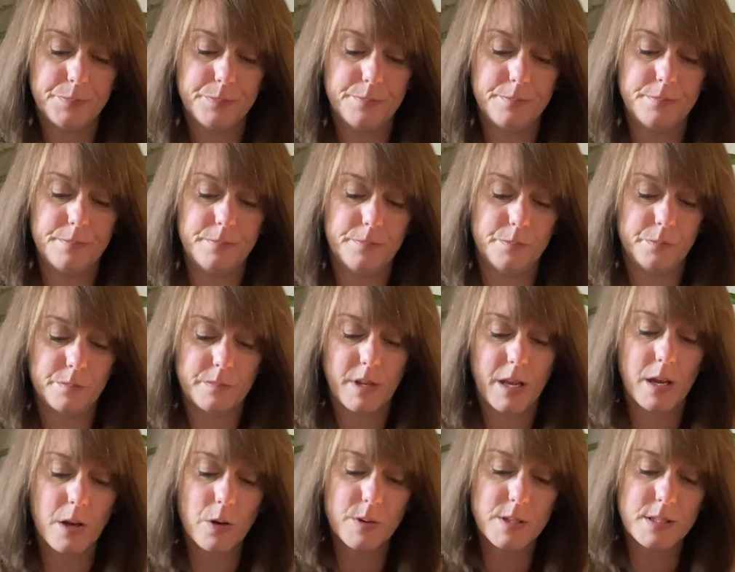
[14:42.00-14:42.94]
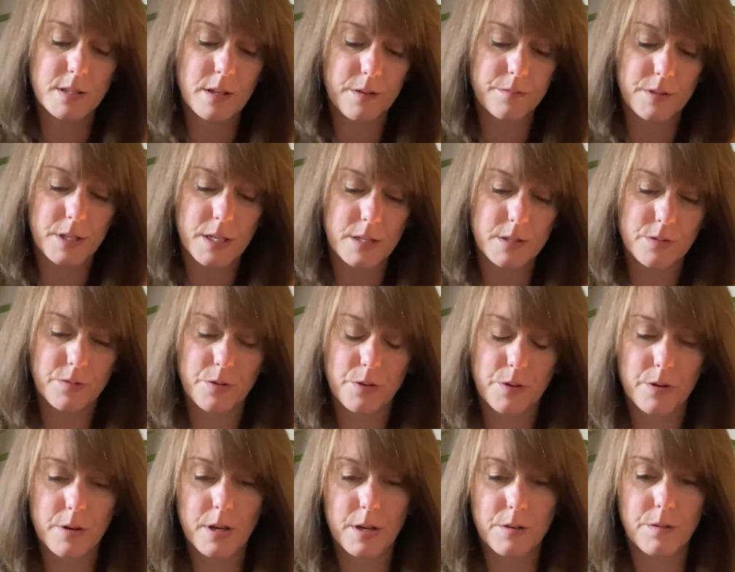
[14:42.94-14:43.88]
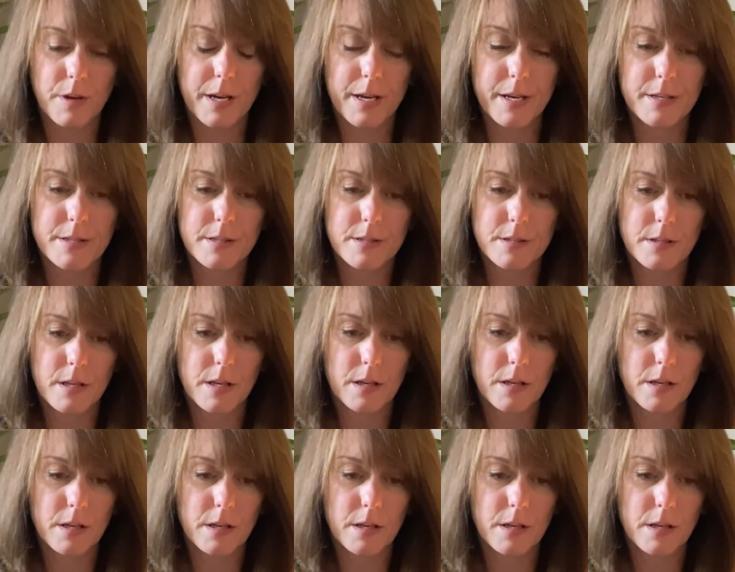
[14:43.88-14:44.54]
I always love these for advice.